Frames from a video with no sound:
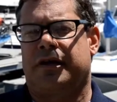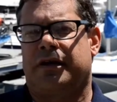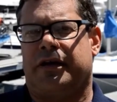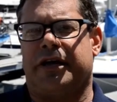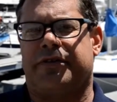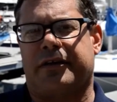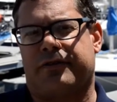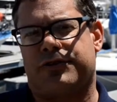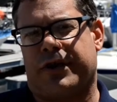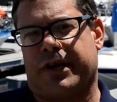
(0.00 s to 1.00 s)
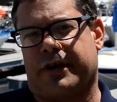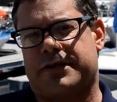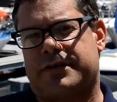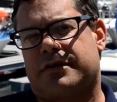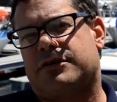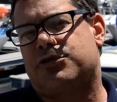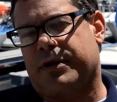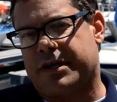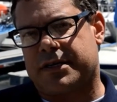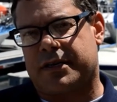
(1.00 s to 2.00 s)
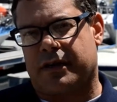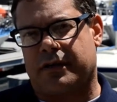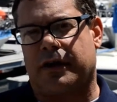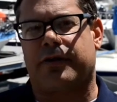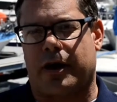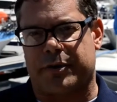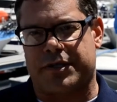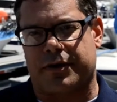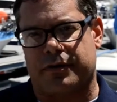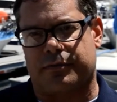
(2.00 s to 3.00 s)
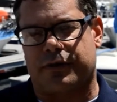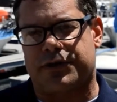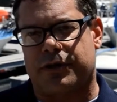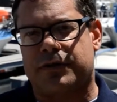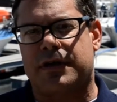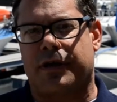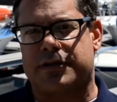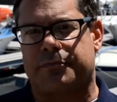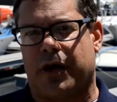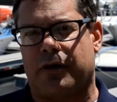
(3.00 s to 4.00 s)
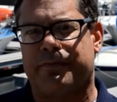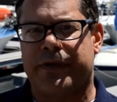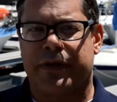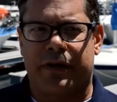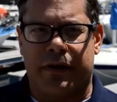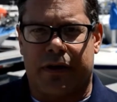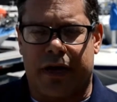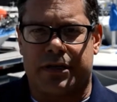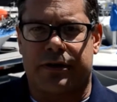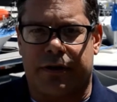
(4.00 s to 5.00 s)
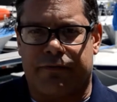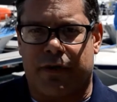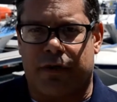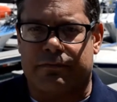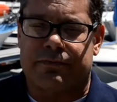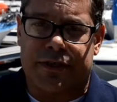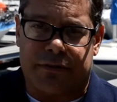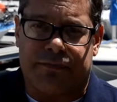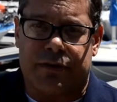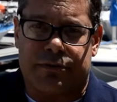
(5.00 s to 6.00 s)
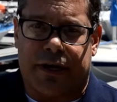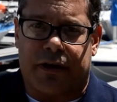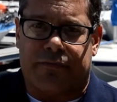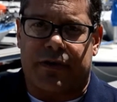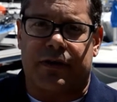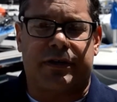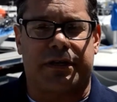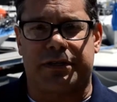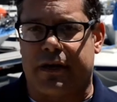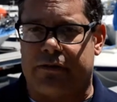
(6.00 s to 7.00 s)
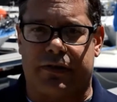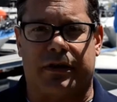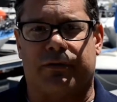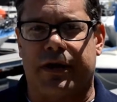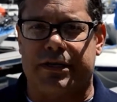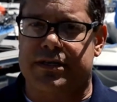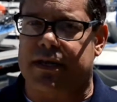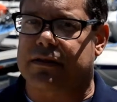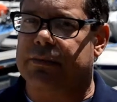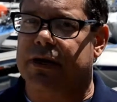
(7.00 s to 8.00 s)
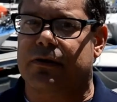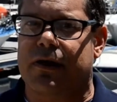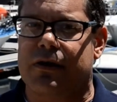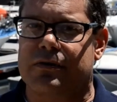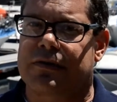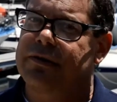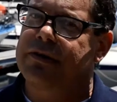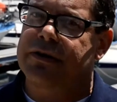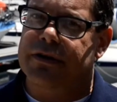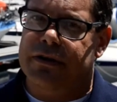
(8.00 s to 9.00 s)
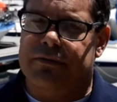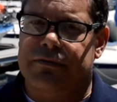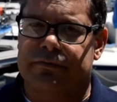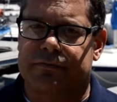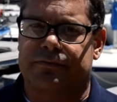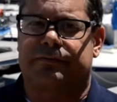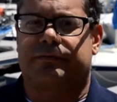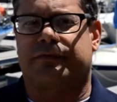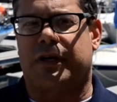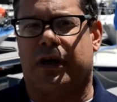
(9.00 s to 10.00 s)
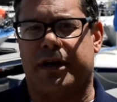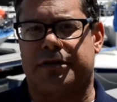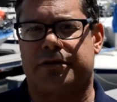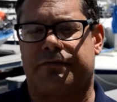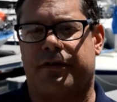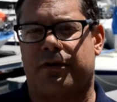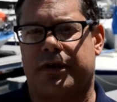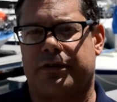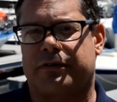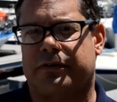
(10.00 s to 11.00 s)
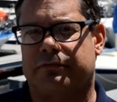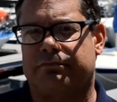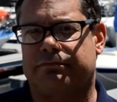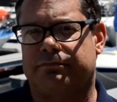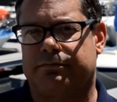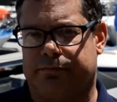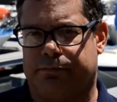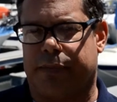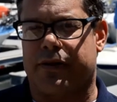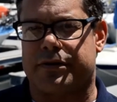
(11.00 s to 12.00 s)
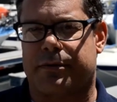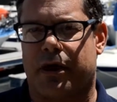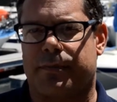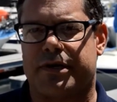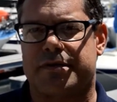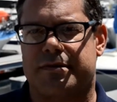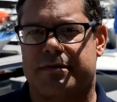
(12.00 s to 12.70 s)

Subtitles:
Hey, thanks for joining us. Join us in another episode where Jill talks about answering your phone. So your phone's ringing off the hook, you did everything right, sent the mailer out, how to answer the phone and buy those properties.